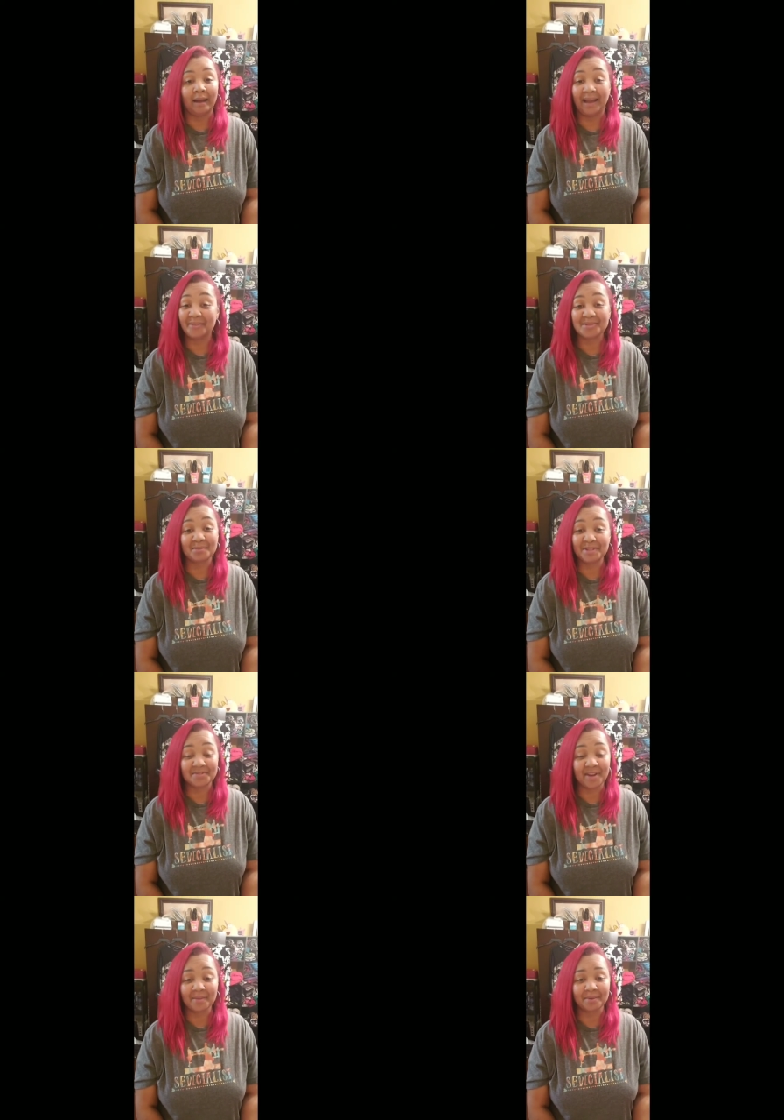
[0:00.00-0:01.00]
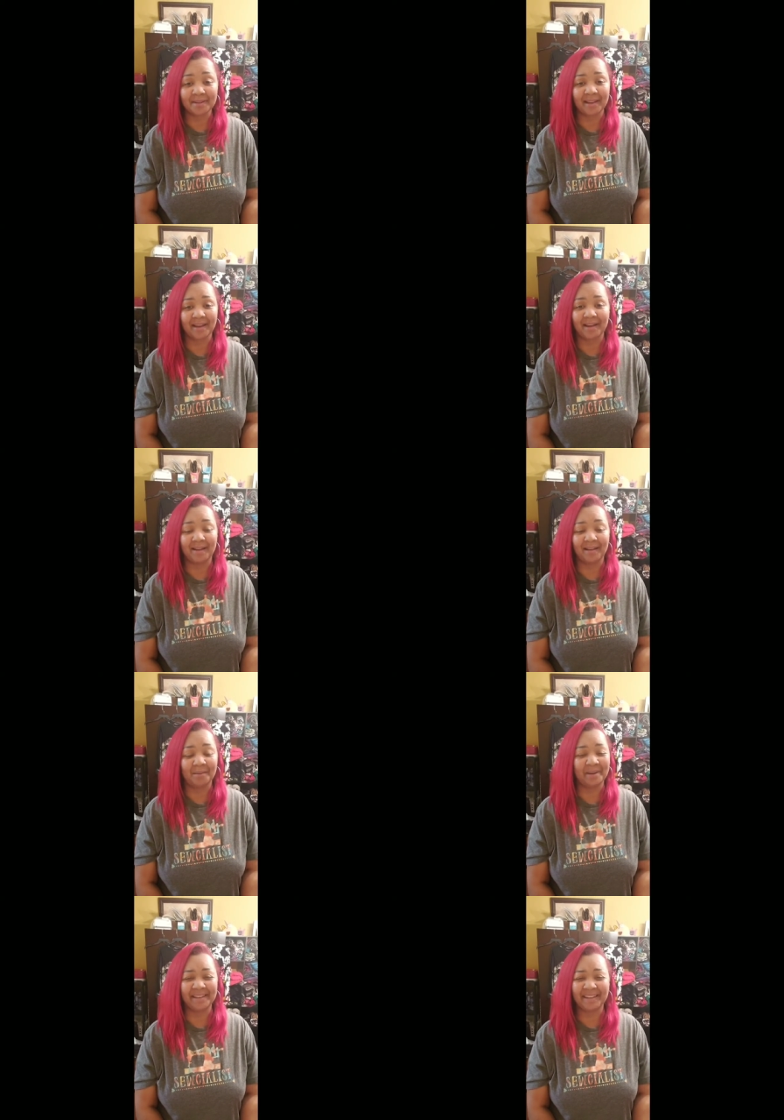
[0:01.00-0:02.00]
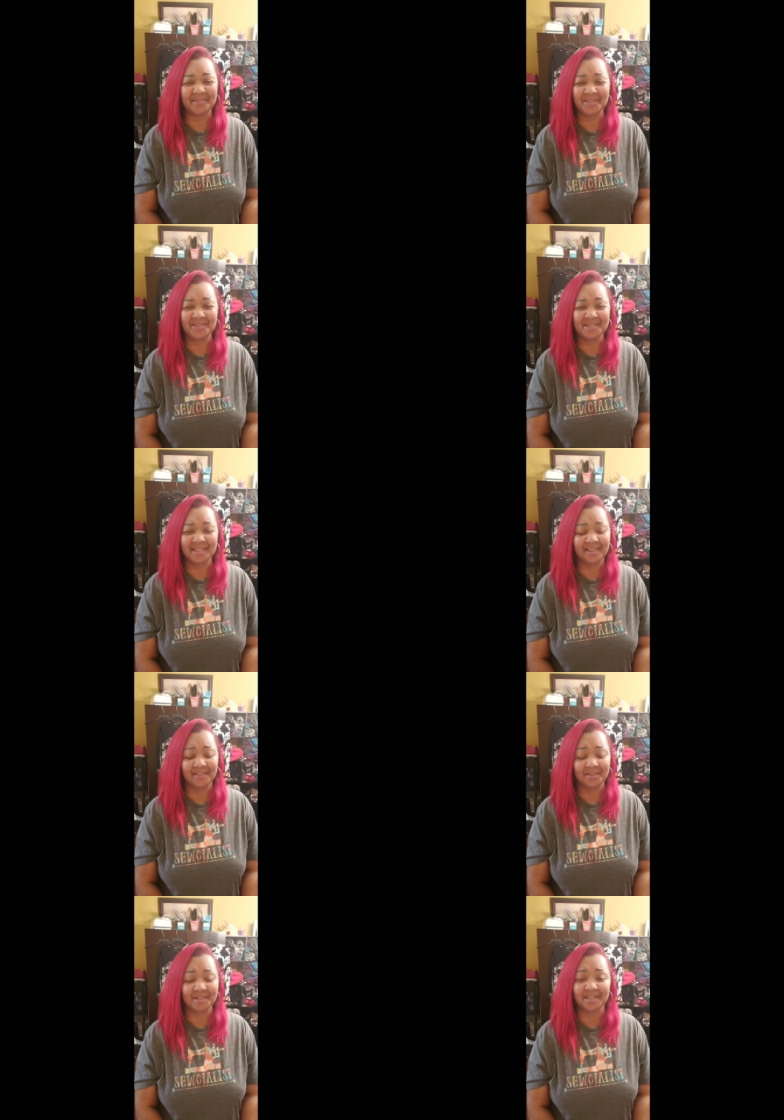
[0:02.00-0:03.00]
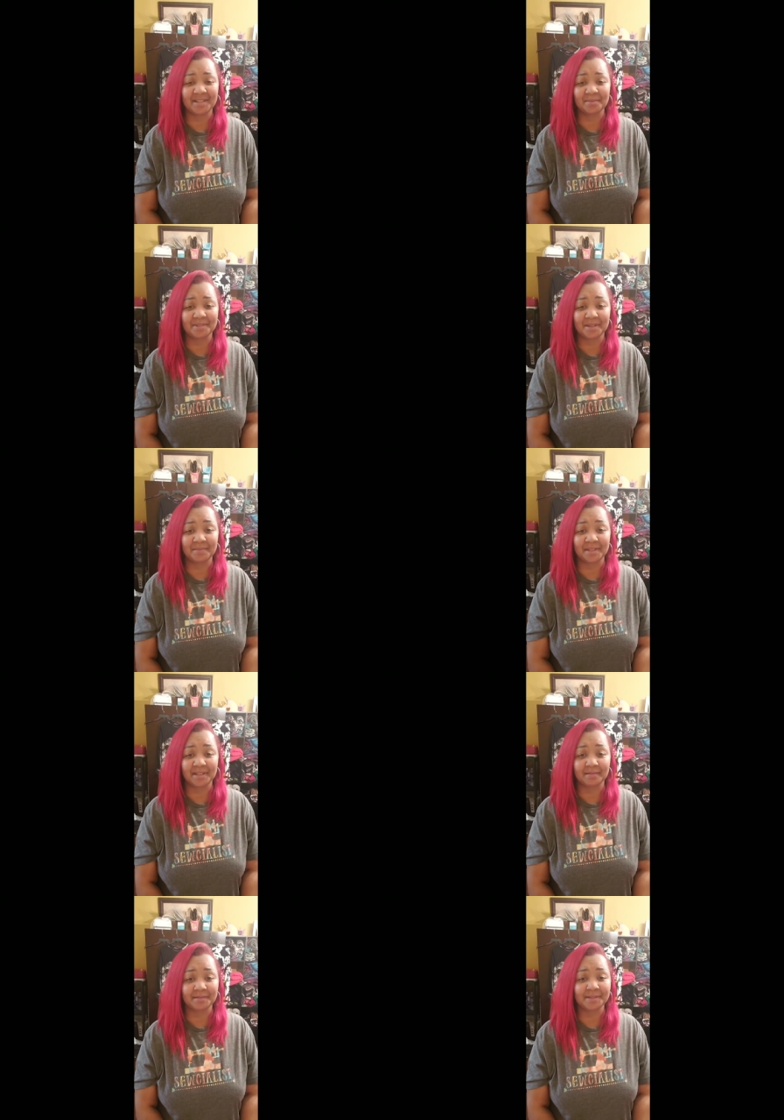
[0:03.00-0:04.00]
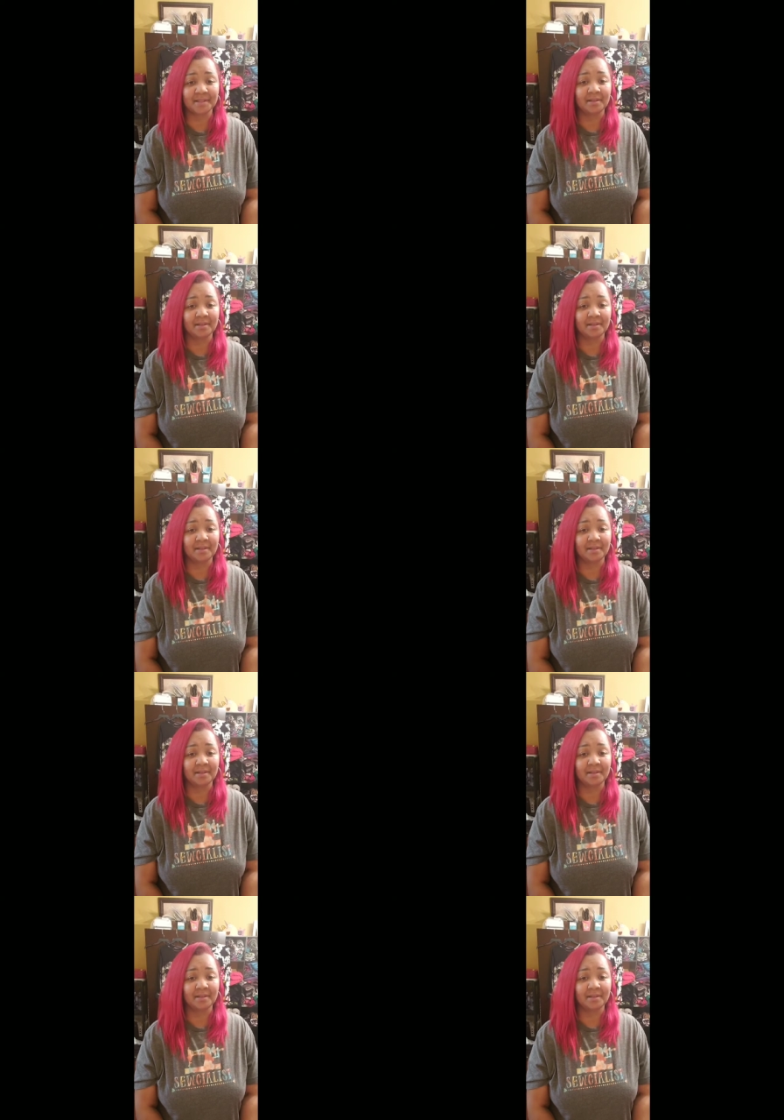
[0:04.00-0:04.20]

I have so much fabric that I might not even use any of those and end up with something else.